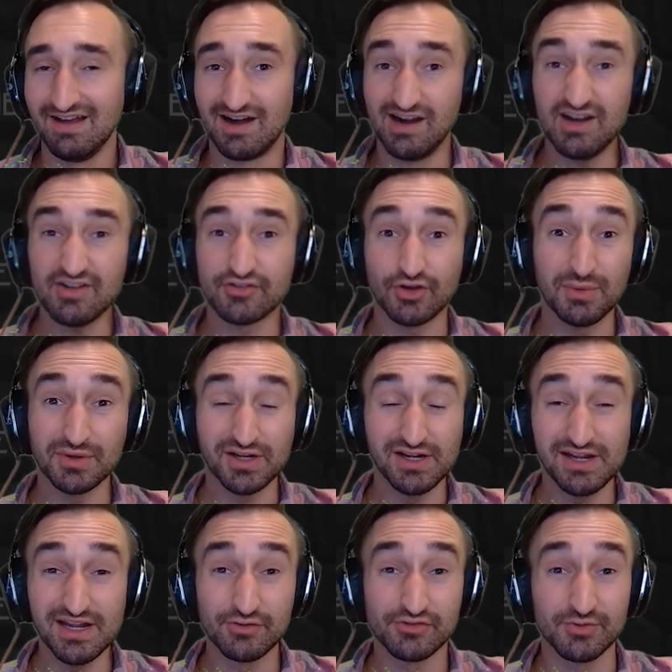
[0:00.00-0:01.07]
All right, so all we're gonna
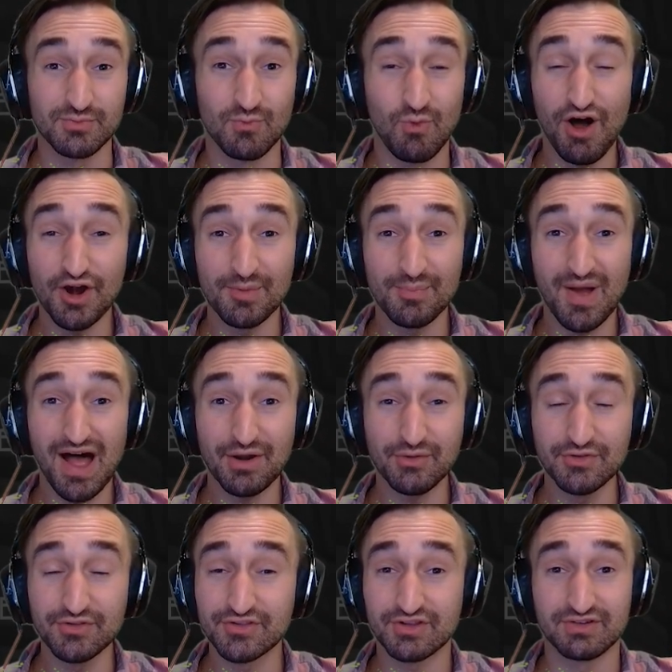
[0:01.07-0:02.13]
need are some water
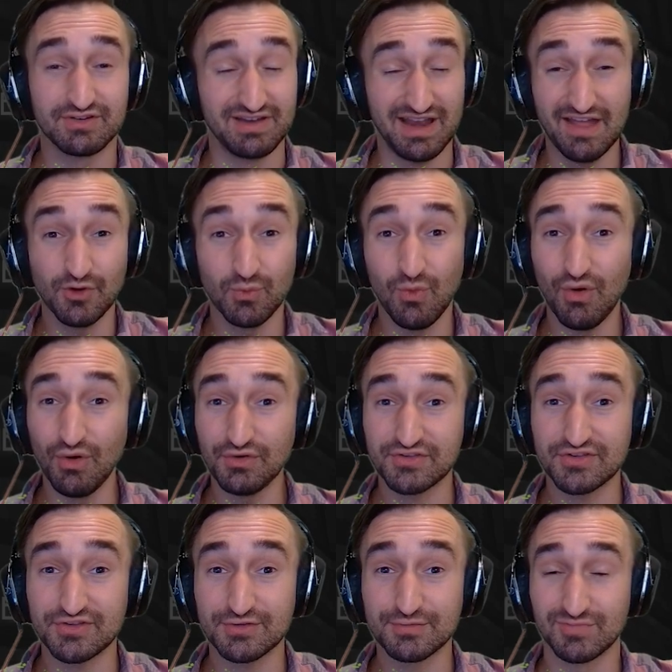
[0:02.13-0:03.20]
bottles, nether
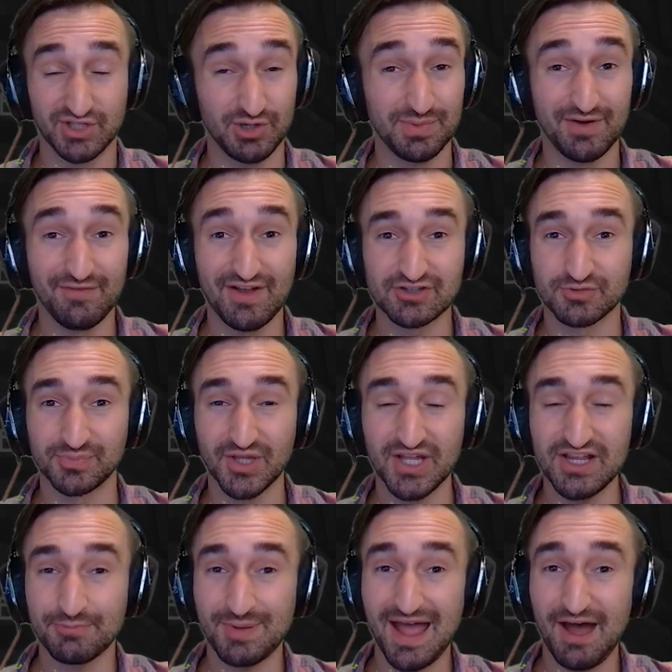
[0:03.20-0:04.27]
warts, a little bit of extra
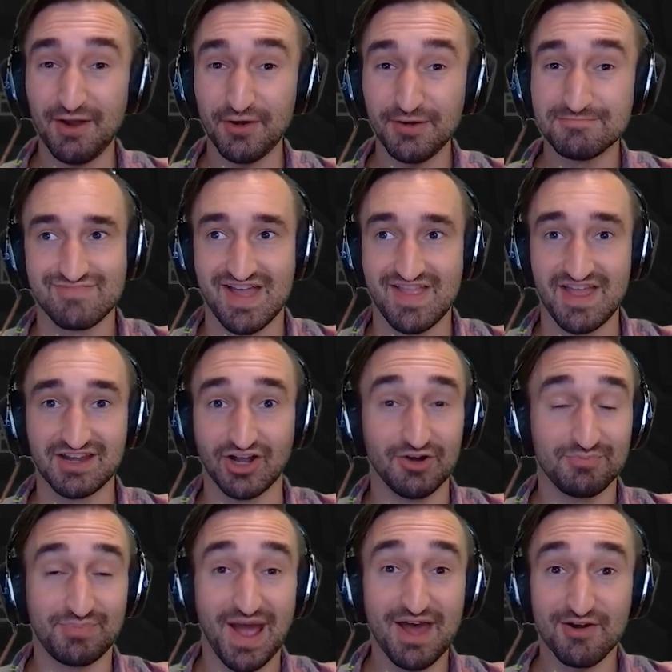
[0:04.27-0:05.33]
blaze powder, and then
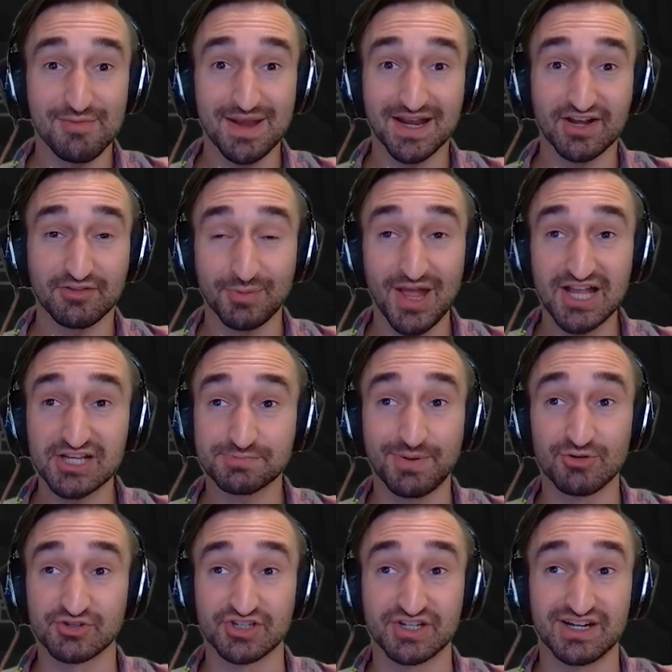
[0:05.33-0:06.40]
gunpowder to make it a splash
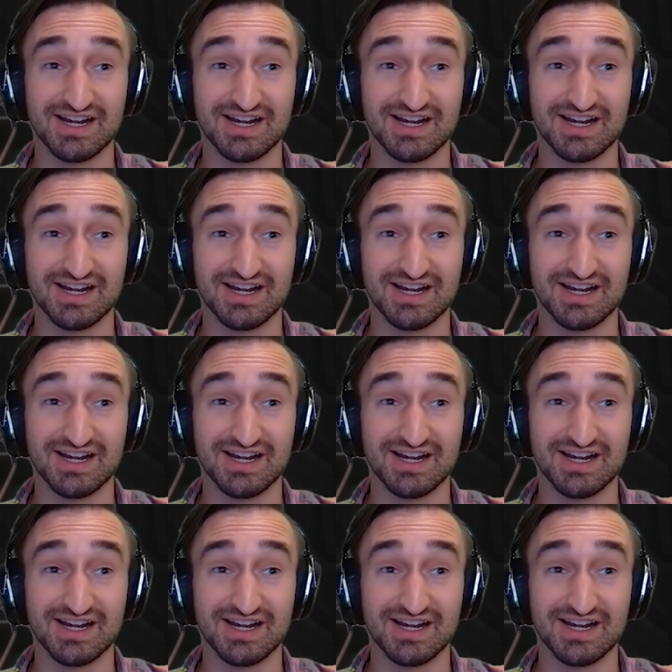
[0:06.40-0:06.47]
potion.